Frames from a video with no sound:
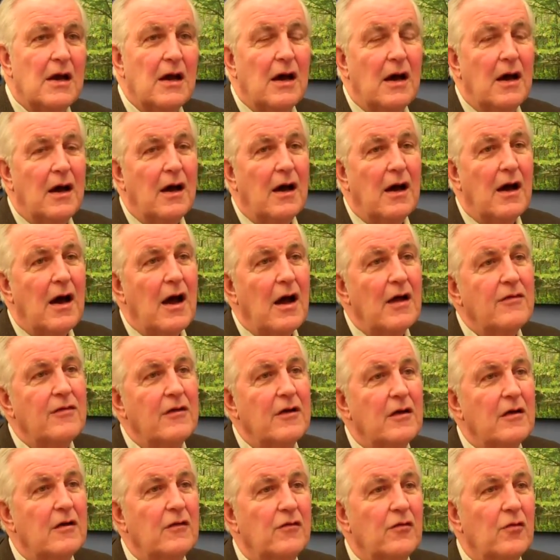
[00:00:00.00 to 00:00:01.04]
I
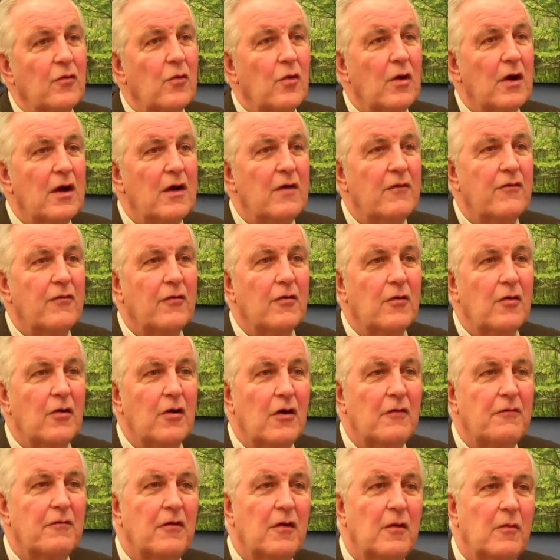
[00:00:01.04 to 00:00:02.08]
think as a way for
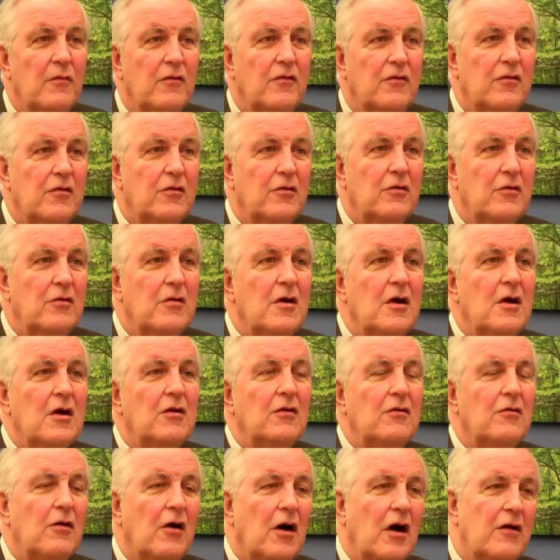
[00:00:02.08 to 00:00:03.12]
law firms to
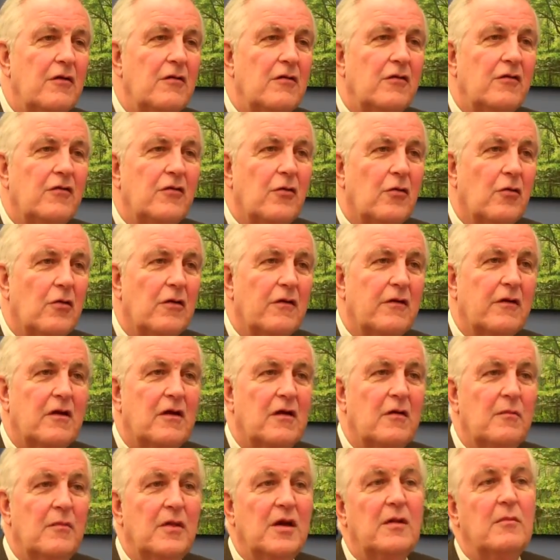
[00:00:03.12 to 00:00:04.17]
underscore the
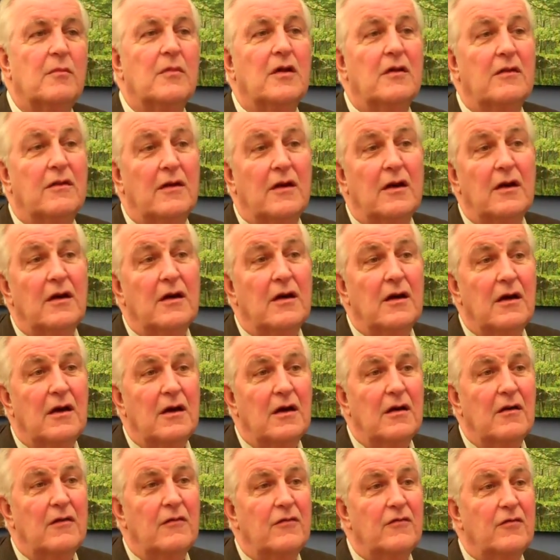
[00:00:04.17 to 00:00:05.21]
commitment they
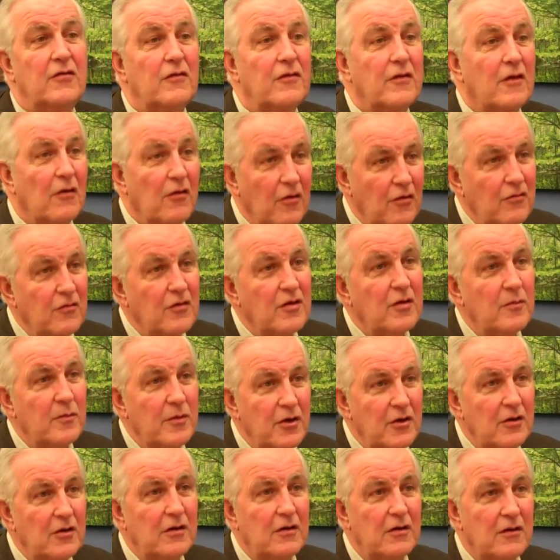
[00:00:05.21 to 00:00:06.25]
have to their own
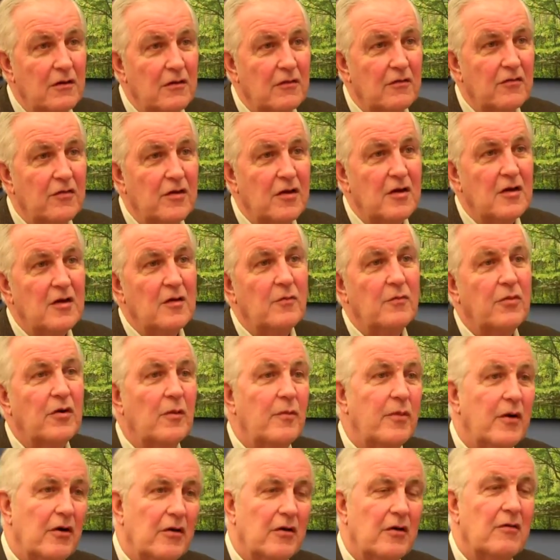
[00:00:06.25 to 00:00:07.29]
communities.
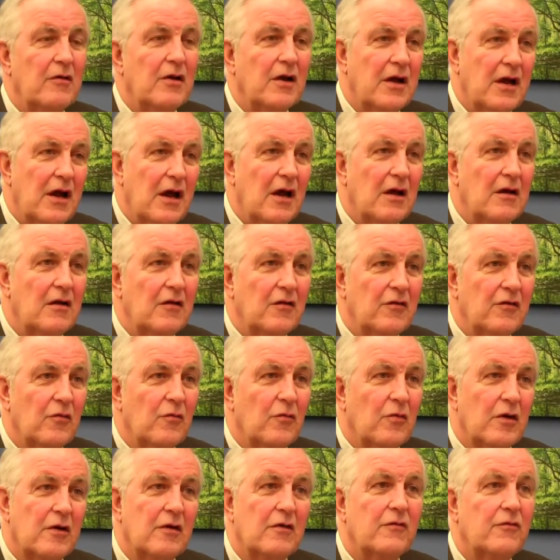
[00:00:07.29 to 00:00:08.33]
Pro bono, again, is a
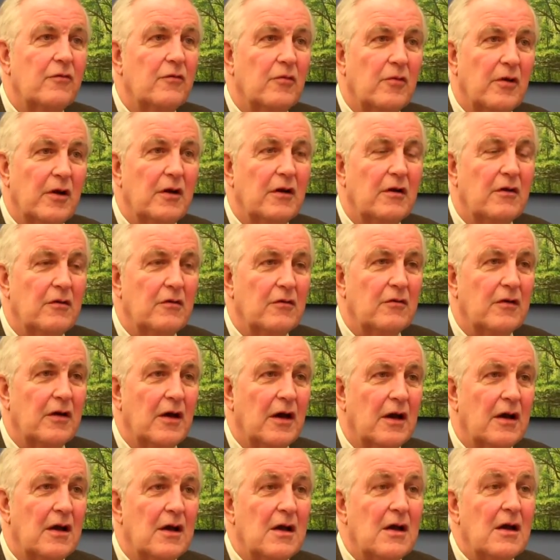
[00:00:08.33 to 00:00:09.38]
wonderful way to do
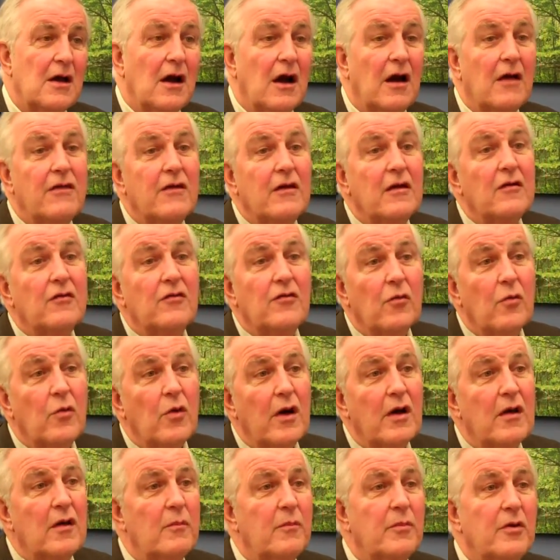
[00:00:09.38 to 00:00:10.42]
that. I think it's a
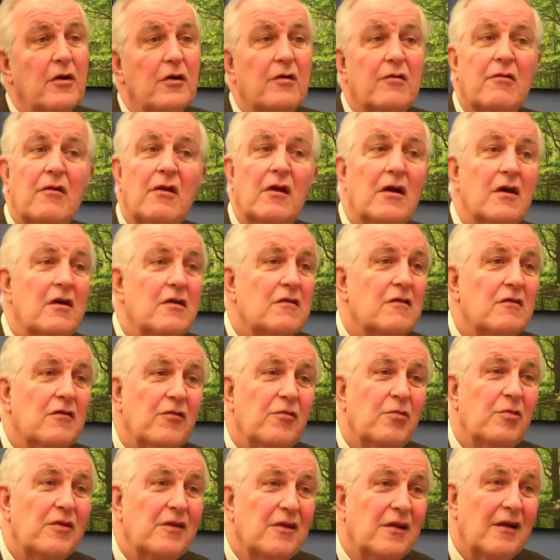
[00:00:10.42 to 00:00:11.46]
way to build
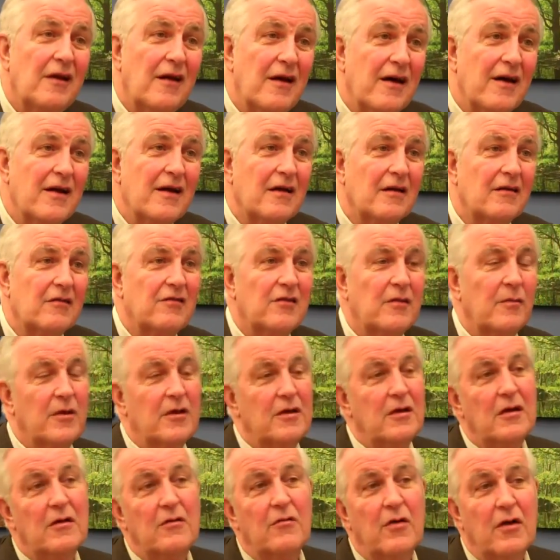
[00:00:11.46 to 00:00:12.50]
relations with clients. I
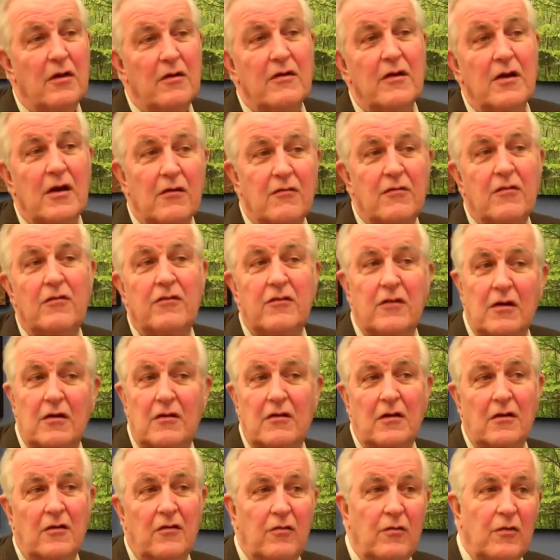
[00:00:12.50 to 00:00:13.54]
mean, one of the interesting
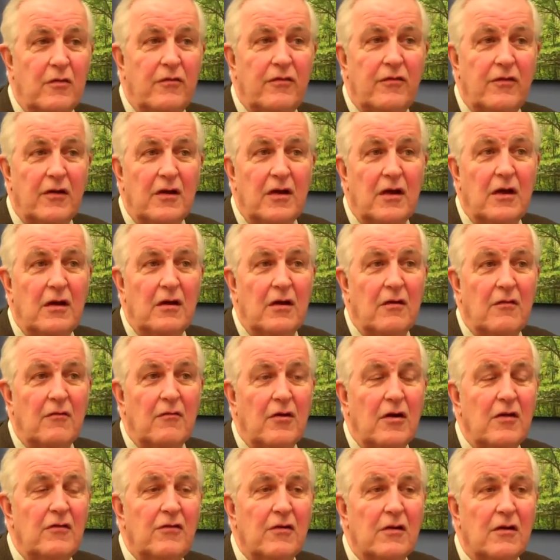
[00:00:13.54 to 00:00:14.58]
things we've seen in
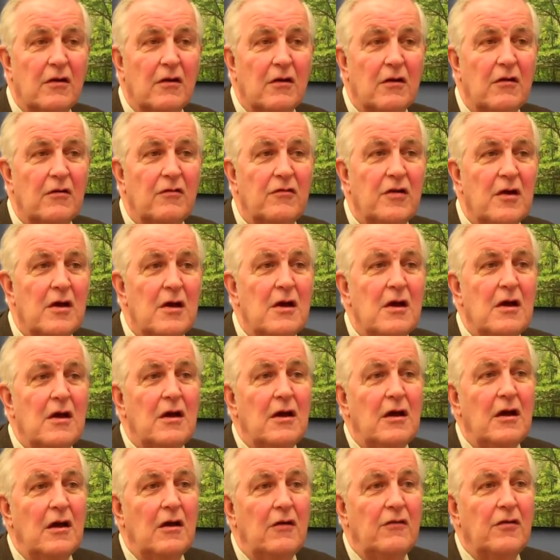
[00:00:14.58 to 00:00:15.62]
recent years
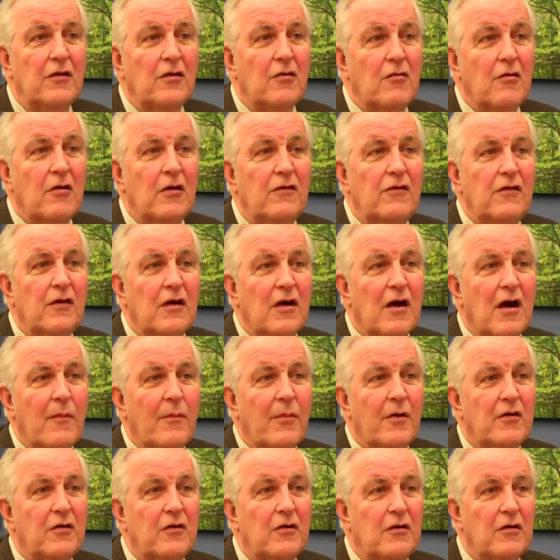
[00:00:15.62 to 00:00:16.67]
is increasing
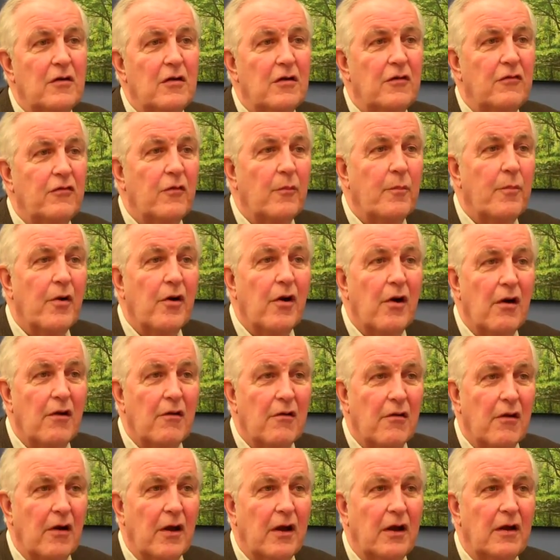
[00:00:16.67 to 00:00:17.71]
opportunities for
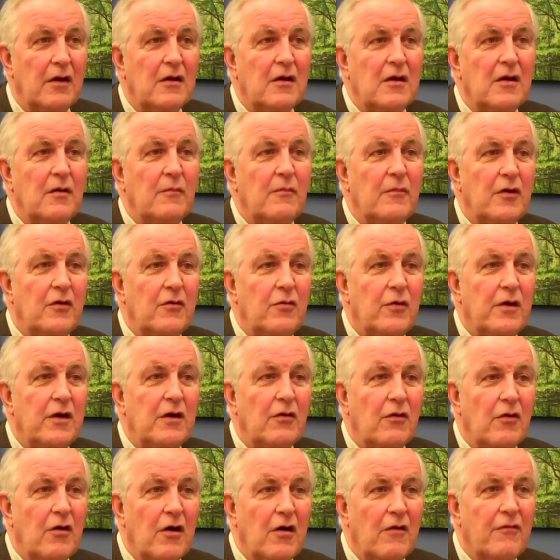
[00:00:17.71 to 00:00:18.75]
partnering
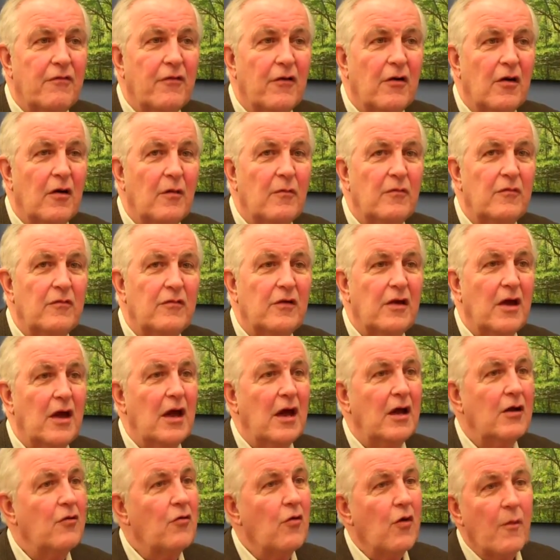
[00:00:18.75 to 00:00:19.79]
between law firms
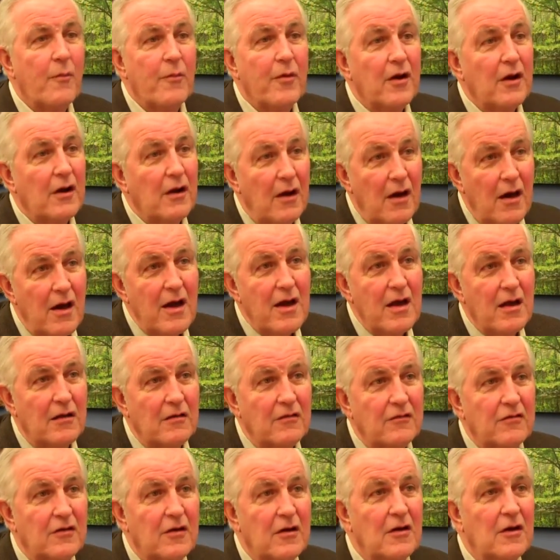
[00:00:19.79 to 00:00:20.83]
and corporate
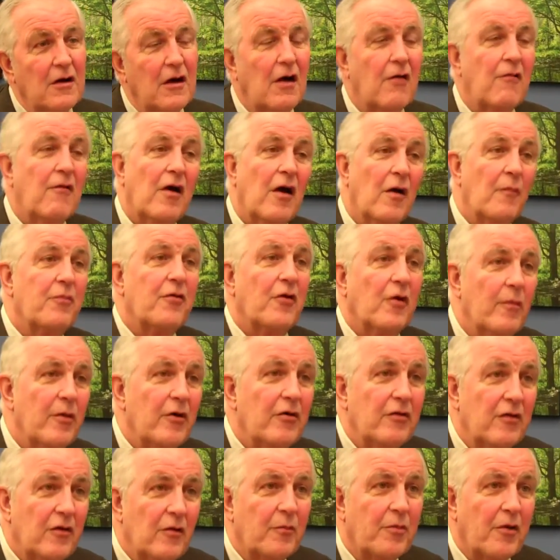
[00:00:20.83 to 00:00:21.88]
clients around pro
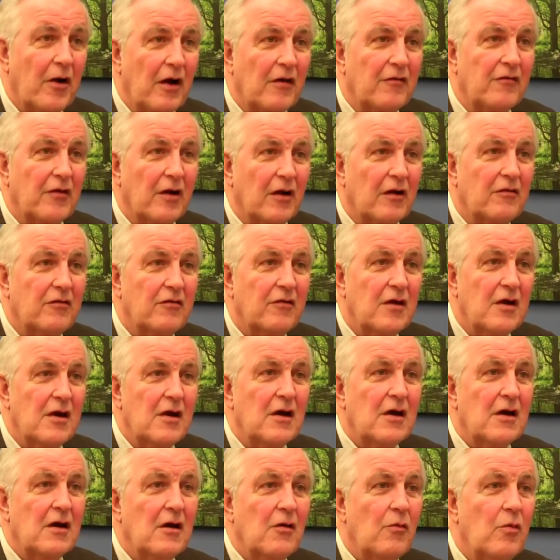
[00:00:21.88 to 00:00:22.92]
bono projects.
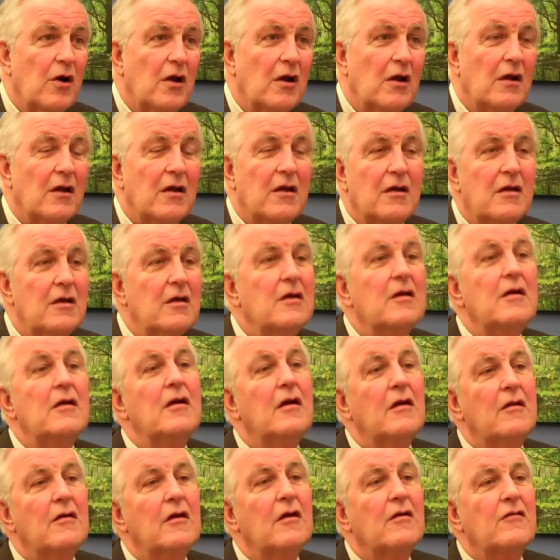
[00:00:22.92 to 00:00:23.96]
Well,
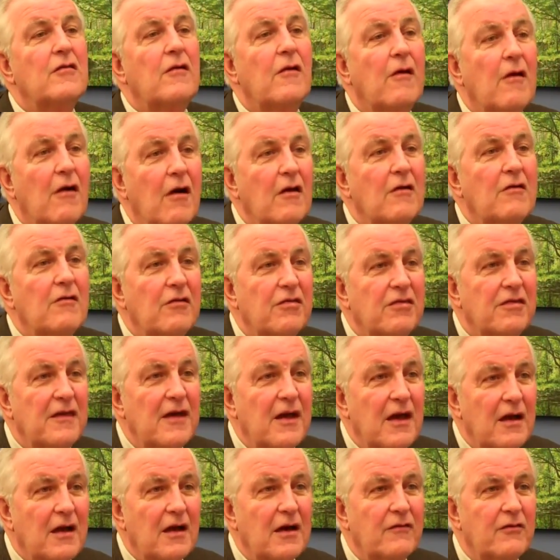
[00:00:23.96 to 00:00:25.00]
it's hard to
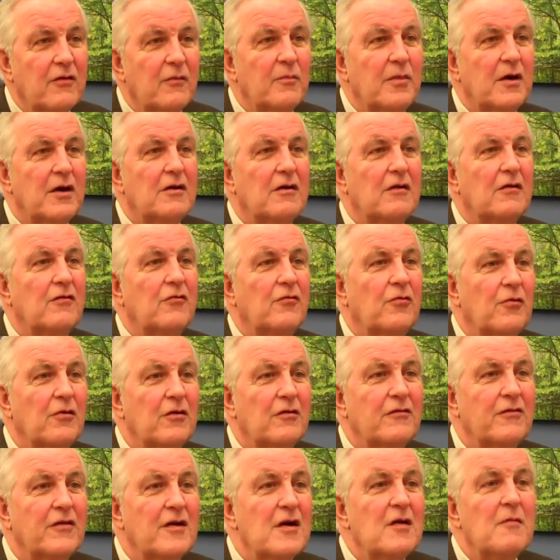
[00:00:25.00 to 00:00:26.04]
think of a better sort
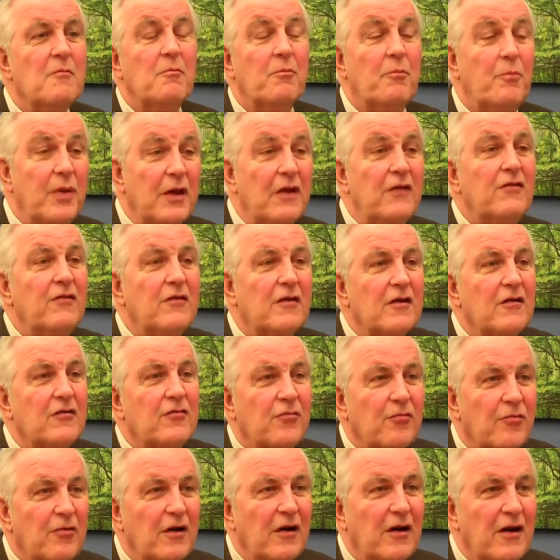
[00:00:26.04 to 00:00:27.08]
of
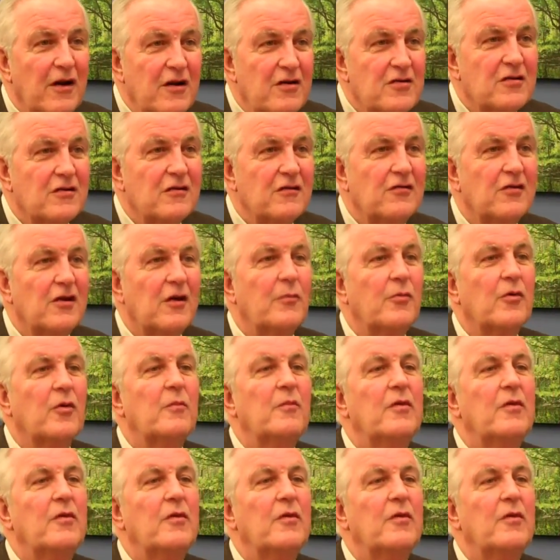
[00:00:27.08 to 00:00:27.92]
business relationship or